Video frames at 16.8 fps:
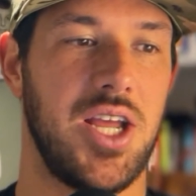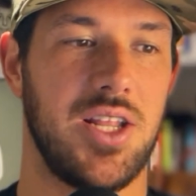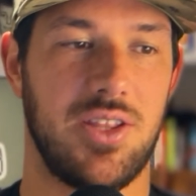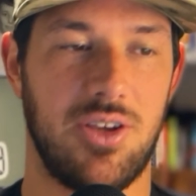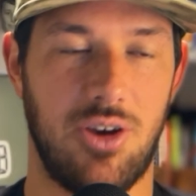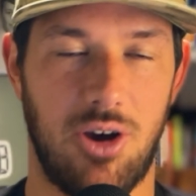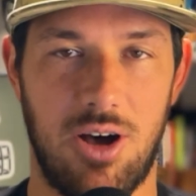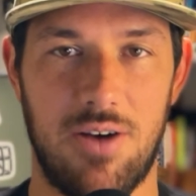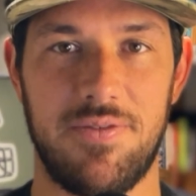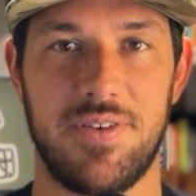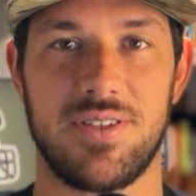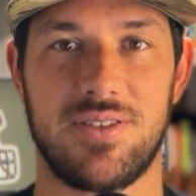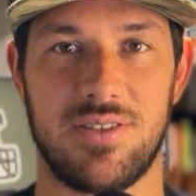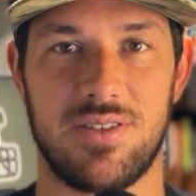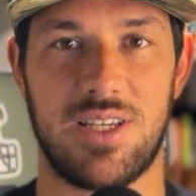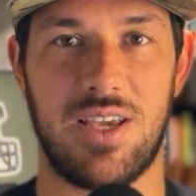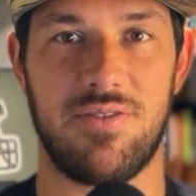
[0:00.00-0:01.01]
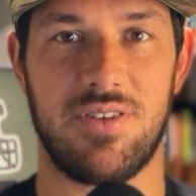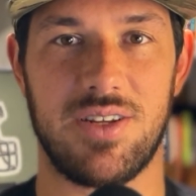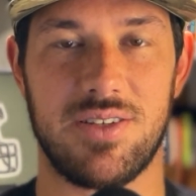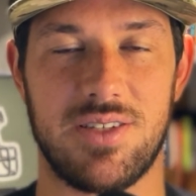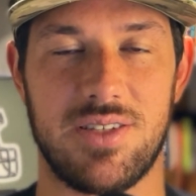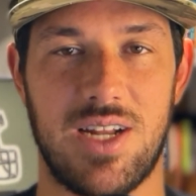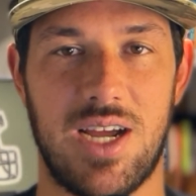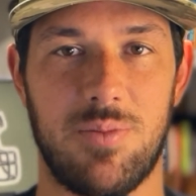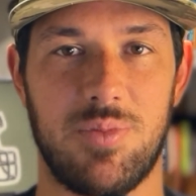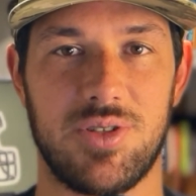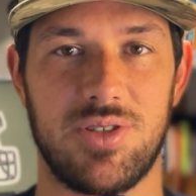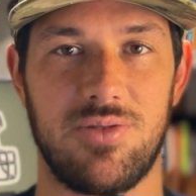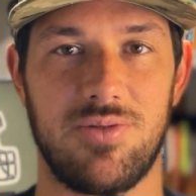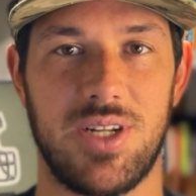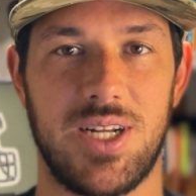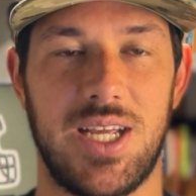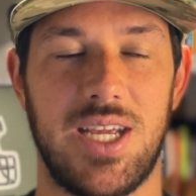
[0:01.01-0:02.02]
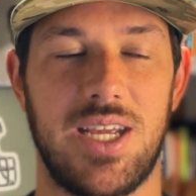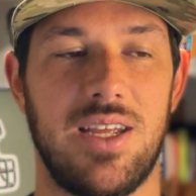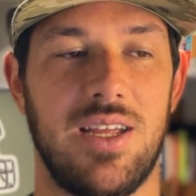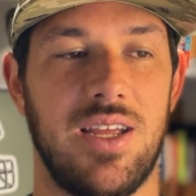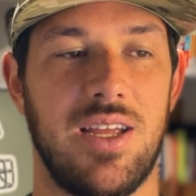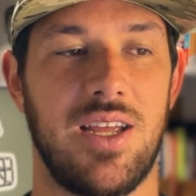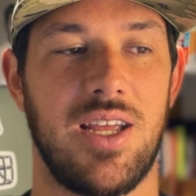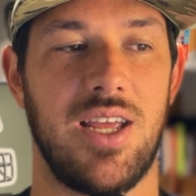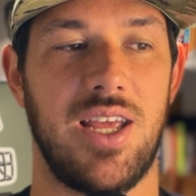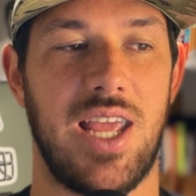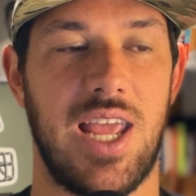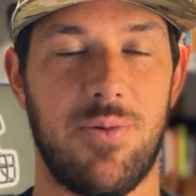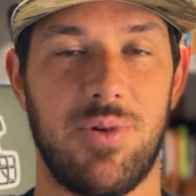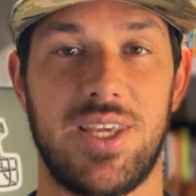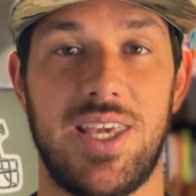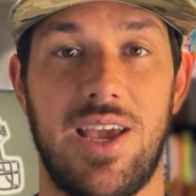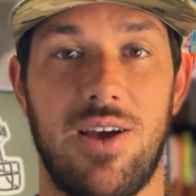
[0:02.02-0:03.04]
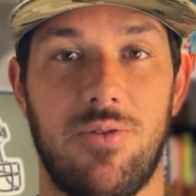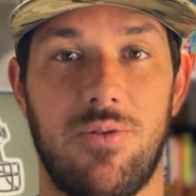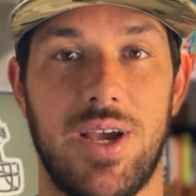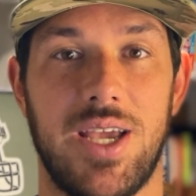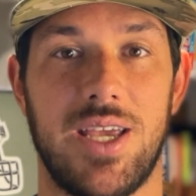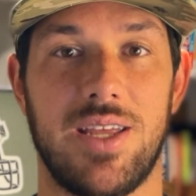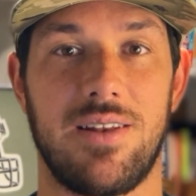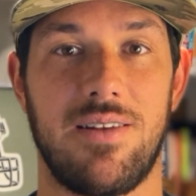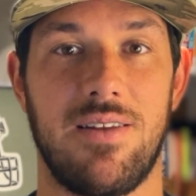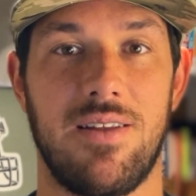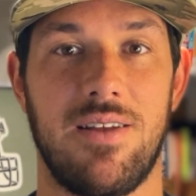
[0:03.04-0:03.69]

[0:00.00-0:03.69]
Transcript: The offense has given us an opportunity, and we can't win.